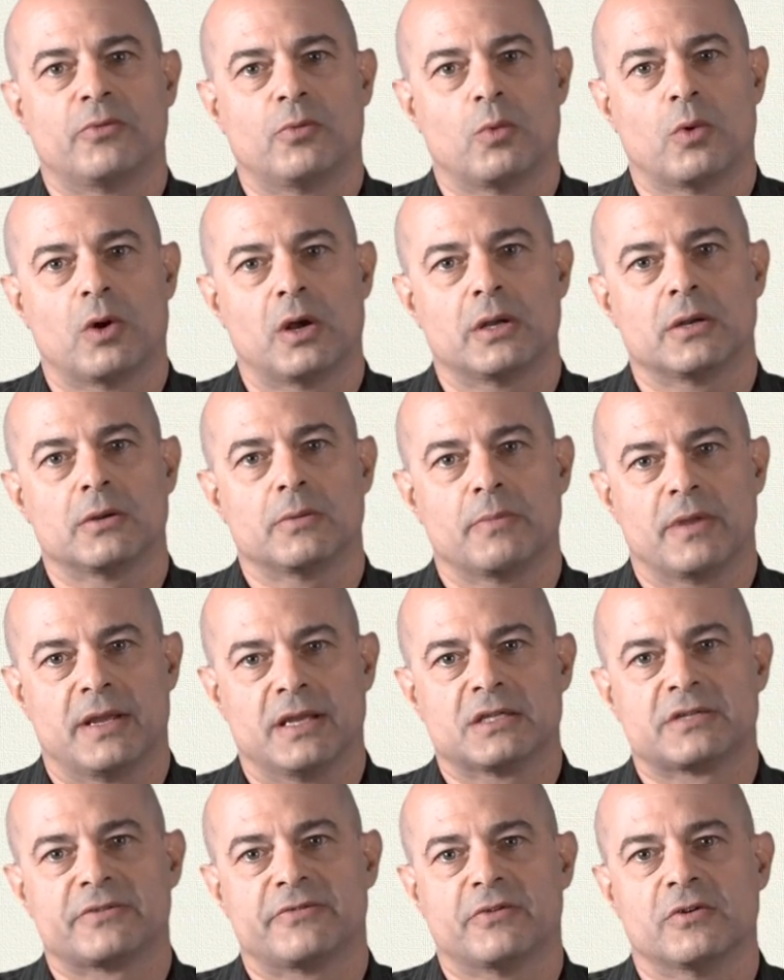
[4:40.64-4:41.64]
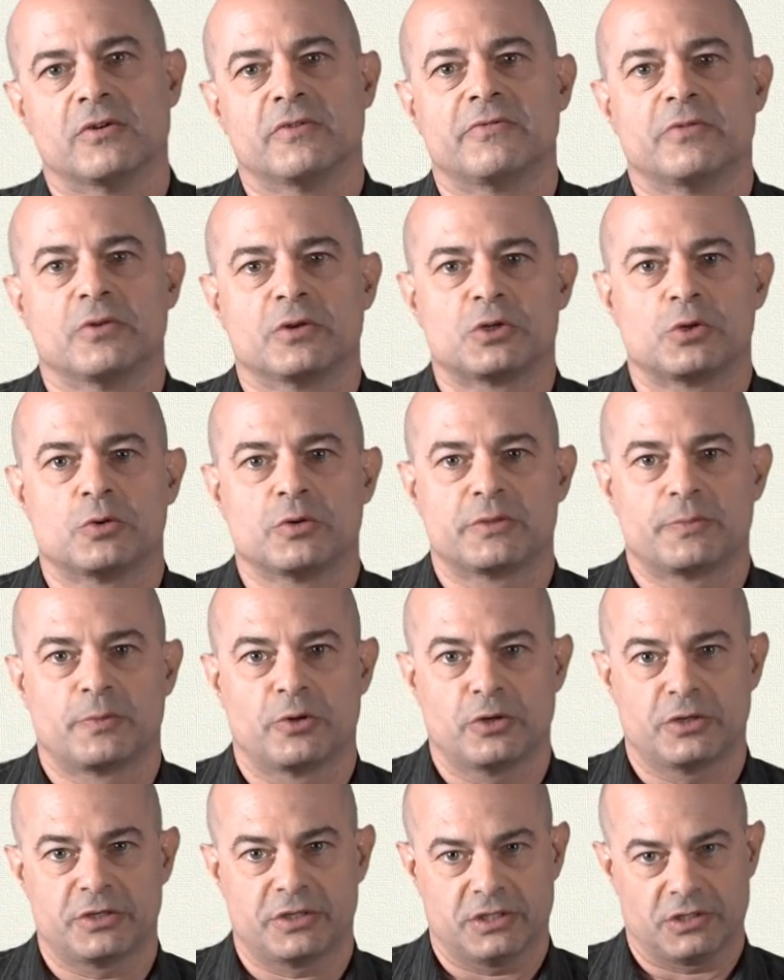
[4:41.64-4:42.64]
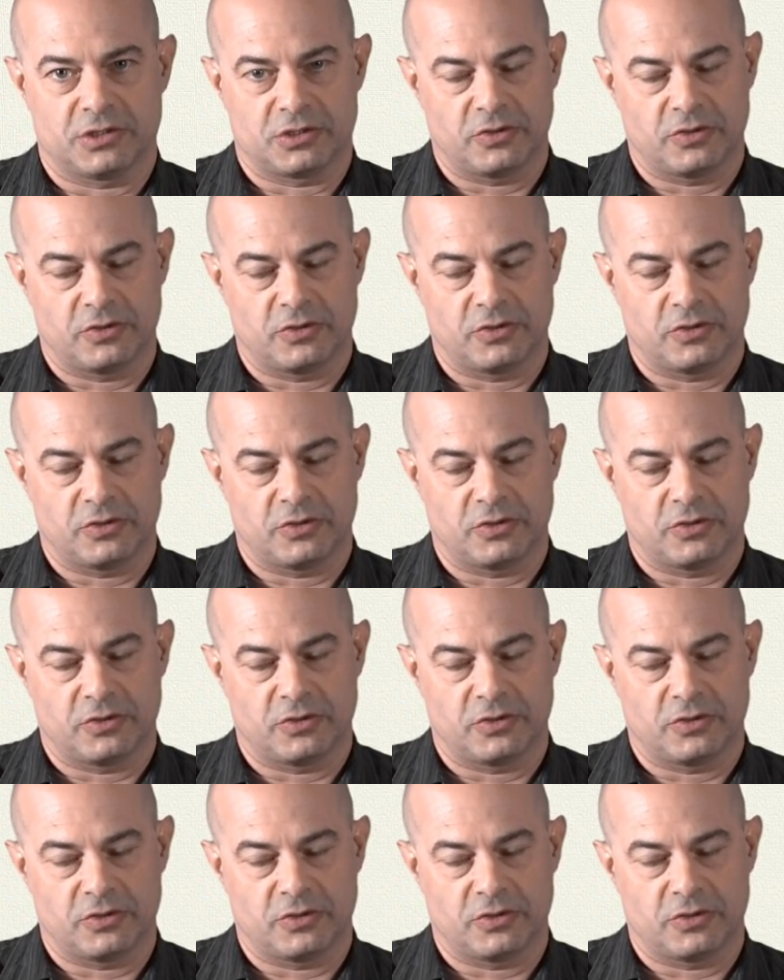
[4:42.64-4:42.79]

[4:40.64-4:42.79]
what makes for a virtuous person.